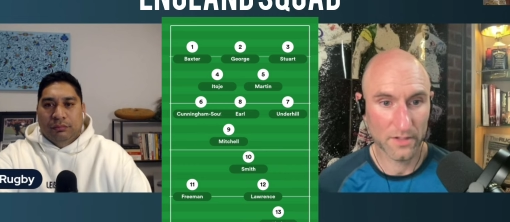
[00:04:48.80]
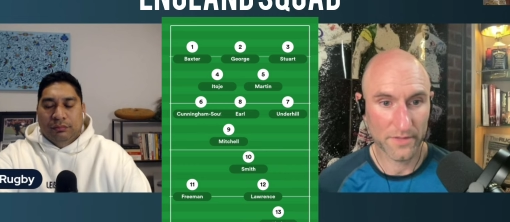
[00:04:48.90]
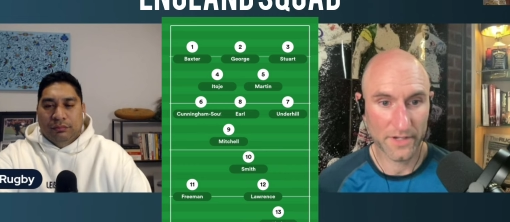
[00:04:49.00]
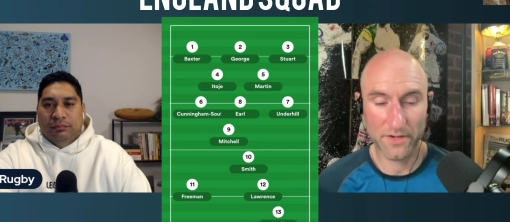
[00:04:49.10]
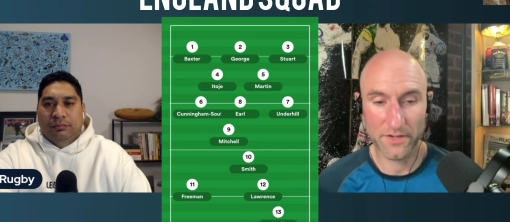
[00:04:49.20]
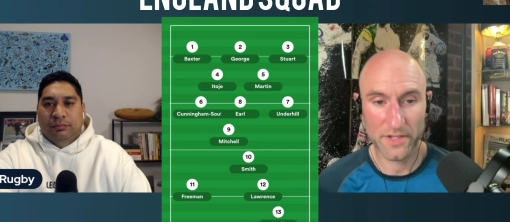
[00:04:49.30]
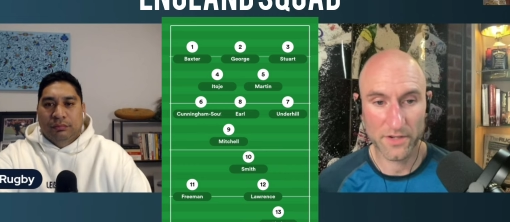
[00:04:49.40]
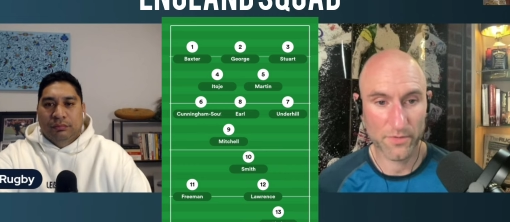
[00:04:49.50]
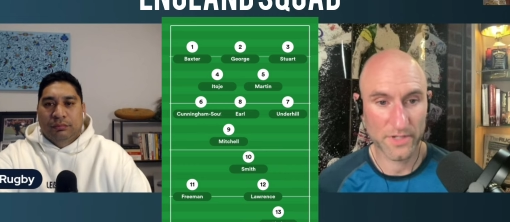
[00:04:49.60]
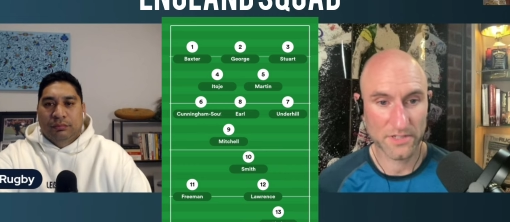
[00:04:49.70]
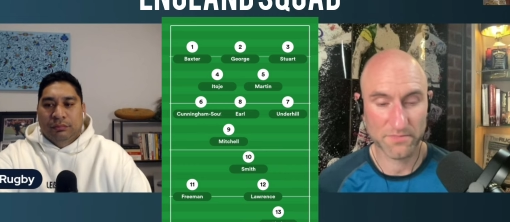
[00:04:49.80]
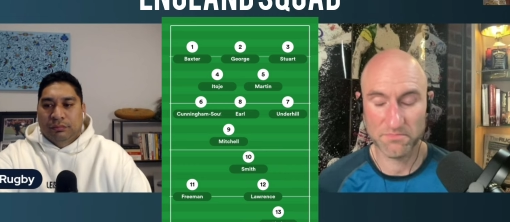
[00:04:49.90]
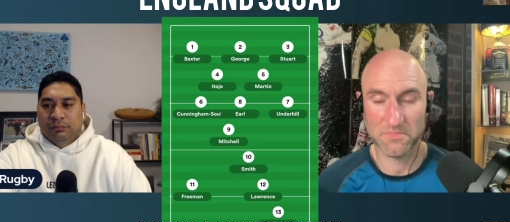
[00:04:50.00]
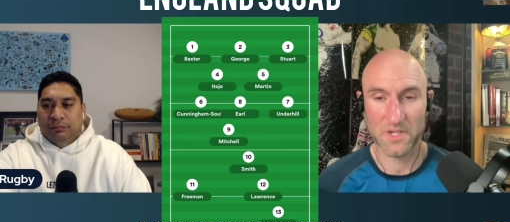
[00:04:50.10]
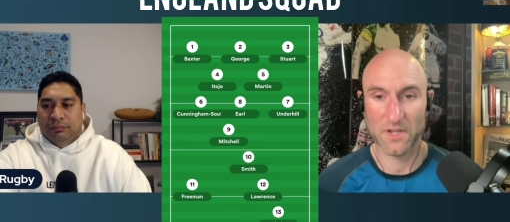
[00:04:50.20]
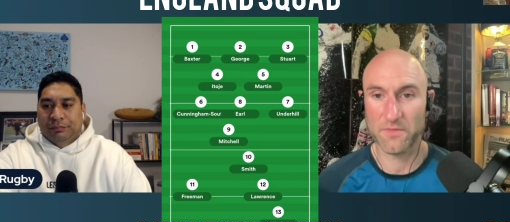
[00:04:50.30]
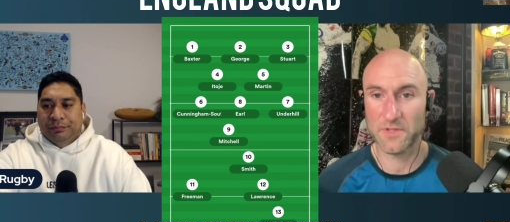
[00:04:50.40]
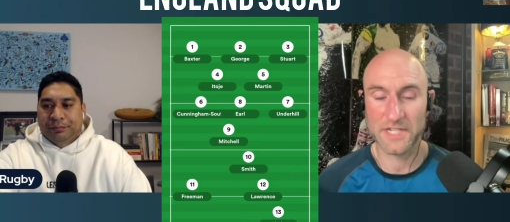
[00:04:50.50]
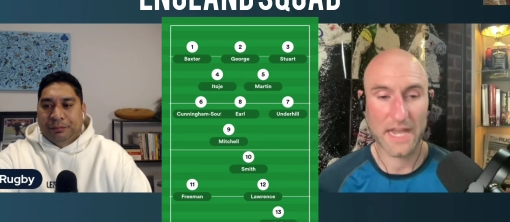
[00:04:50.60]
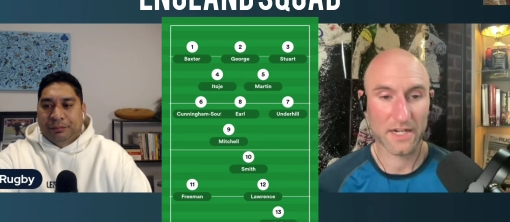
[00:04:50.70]
Speaker 1: Then Underhill is you know, a
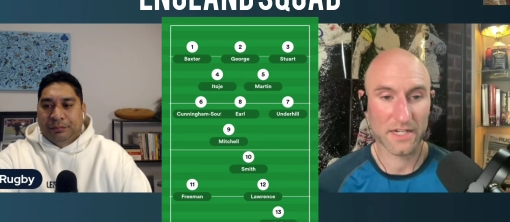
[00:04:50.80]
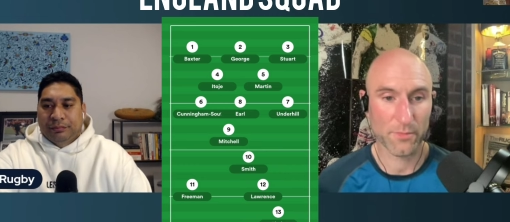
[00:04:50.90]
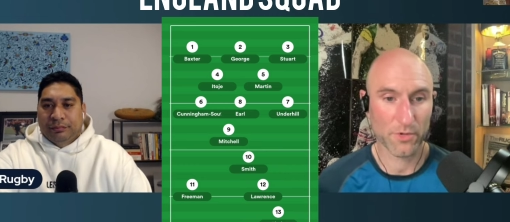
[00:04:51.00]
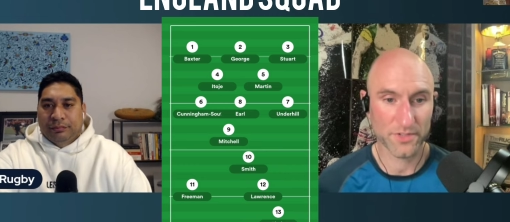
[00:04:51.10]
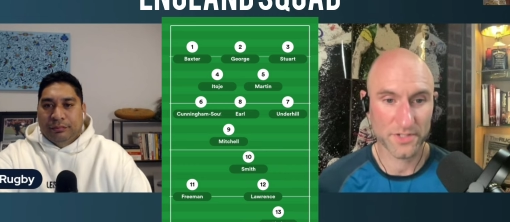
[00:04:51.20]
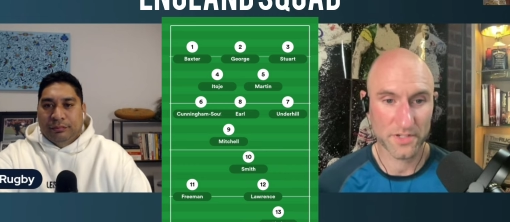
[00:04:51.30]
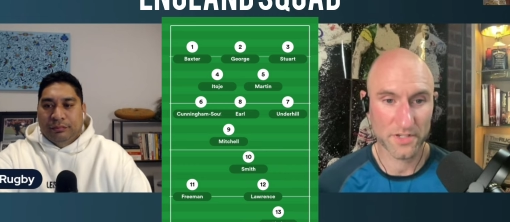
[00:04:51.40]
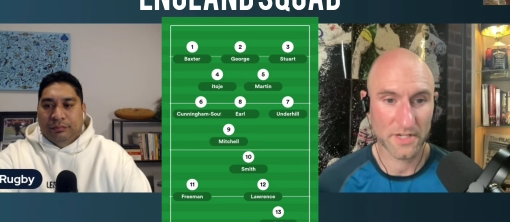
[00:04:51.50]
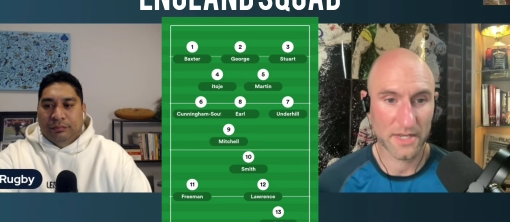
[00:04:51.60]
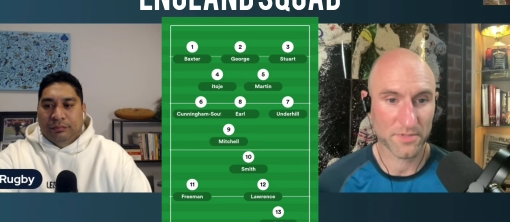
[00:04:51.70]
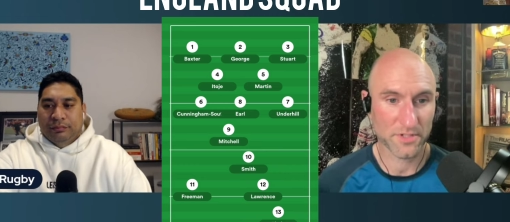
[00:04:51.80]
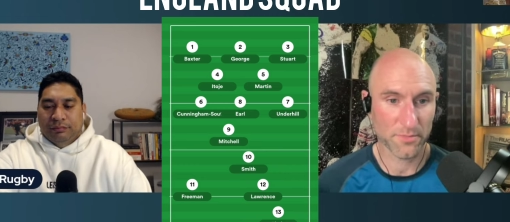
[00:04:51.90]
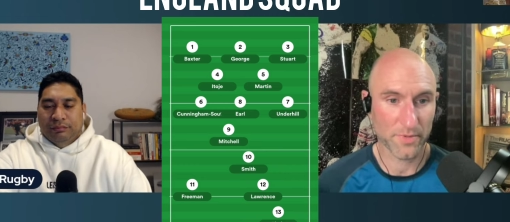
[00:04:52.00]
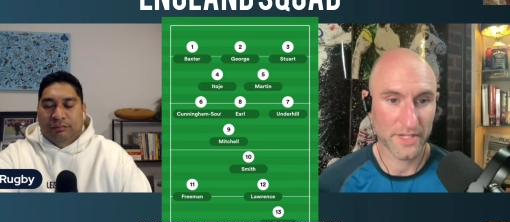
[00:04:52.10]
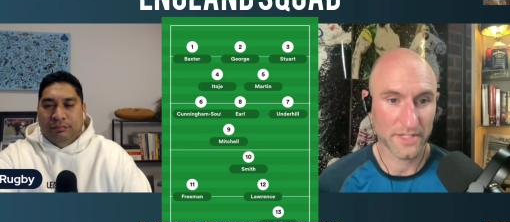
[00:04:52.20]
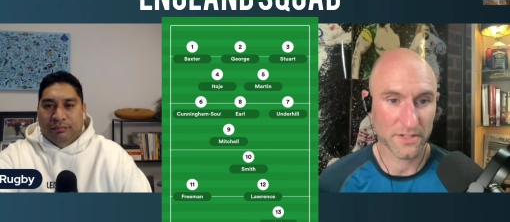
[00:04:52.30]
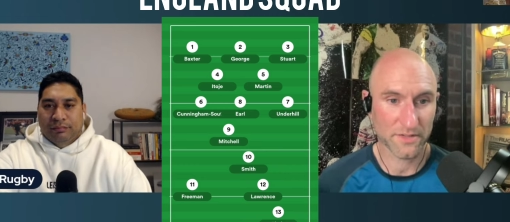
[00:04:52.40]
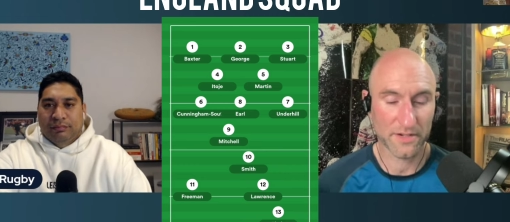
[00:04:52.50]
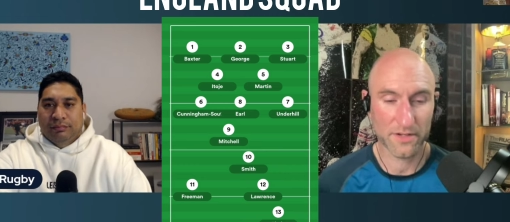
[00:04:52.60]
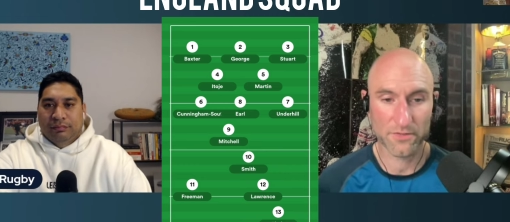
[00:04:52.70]
tackling monster, an absolute hmm. beast, and
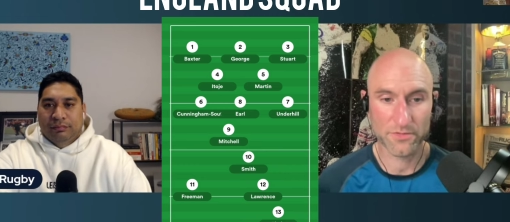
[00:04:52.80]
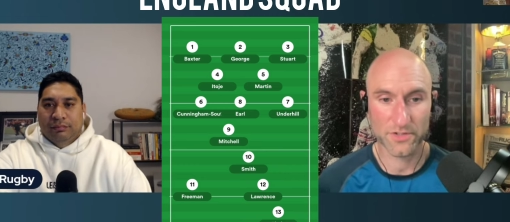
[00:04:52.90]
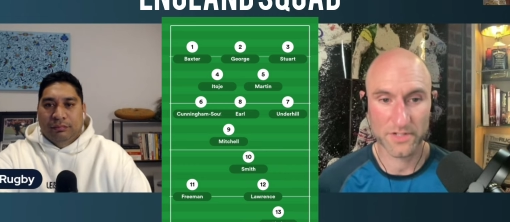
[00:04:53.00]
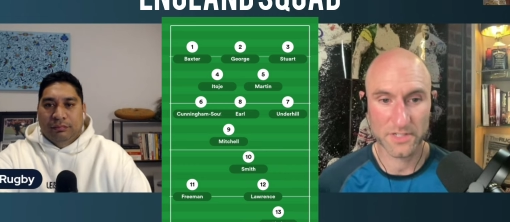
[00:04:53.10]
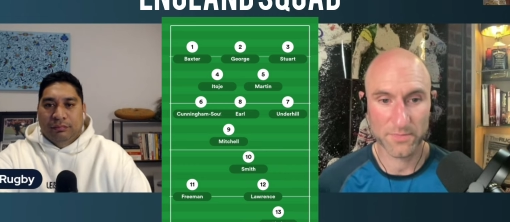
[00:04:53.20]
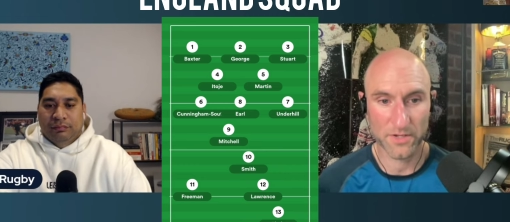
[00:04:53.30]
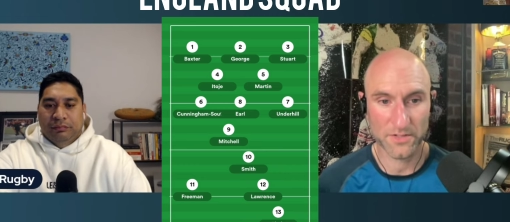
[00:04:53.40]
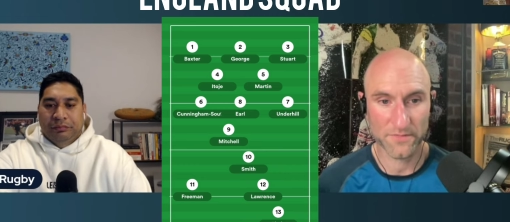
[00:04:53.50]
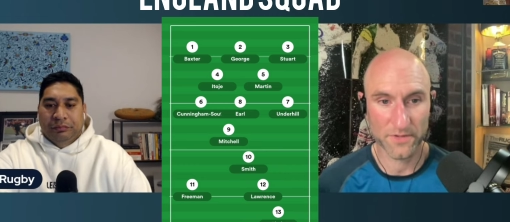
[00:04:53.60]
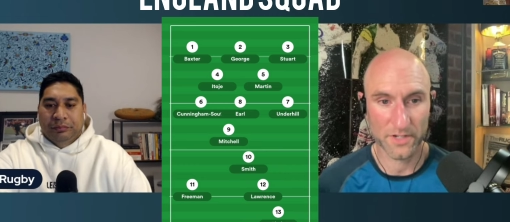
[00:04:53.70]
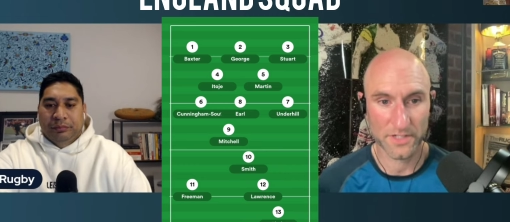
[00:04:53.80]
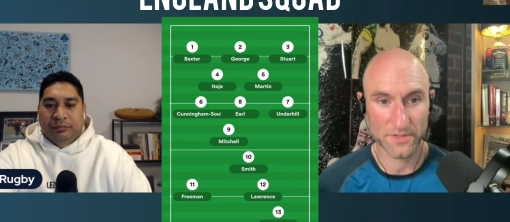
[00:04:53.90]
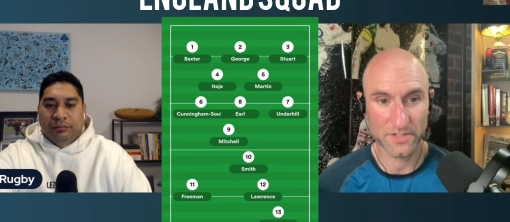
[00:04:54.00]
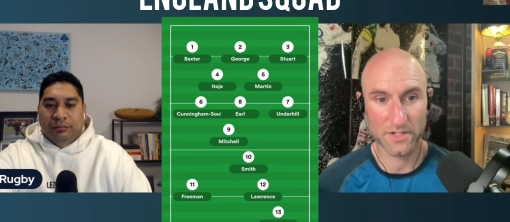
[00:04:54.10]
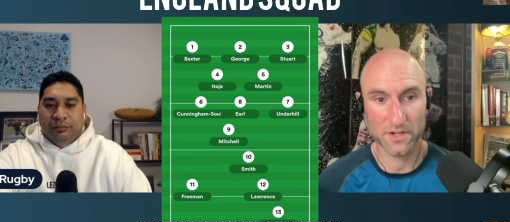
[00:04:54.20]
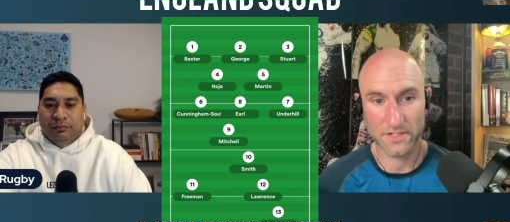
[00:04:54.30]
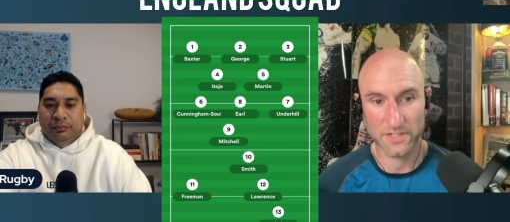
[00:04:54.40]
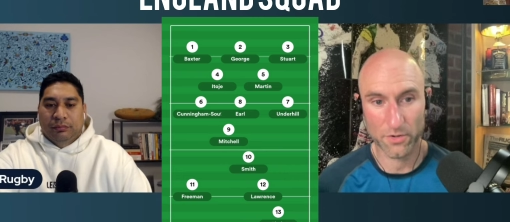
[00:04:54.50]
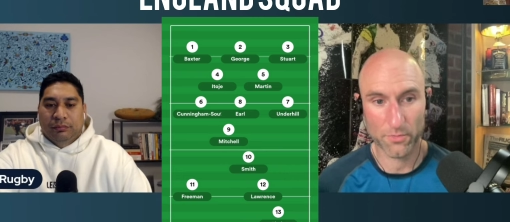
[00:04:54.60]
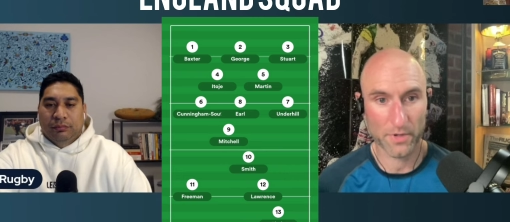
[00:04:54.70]
then Earl's your explosive guy. So it's a nice
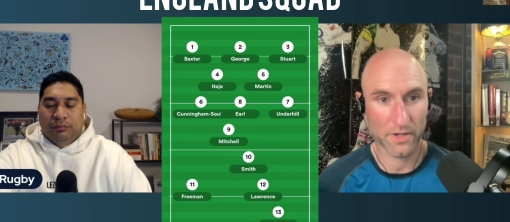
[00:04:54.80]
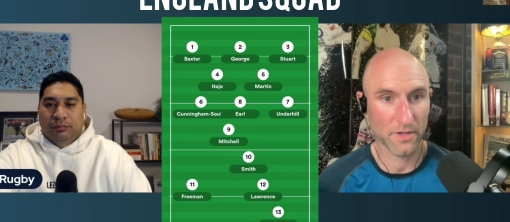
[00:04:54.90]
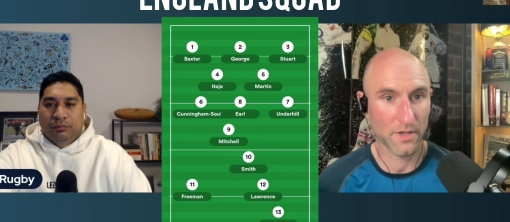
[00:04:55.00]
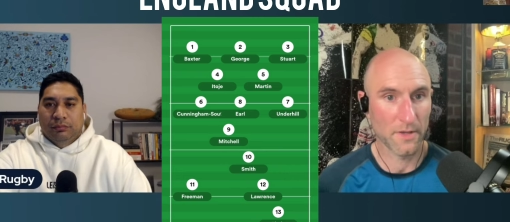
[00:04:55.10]
combo.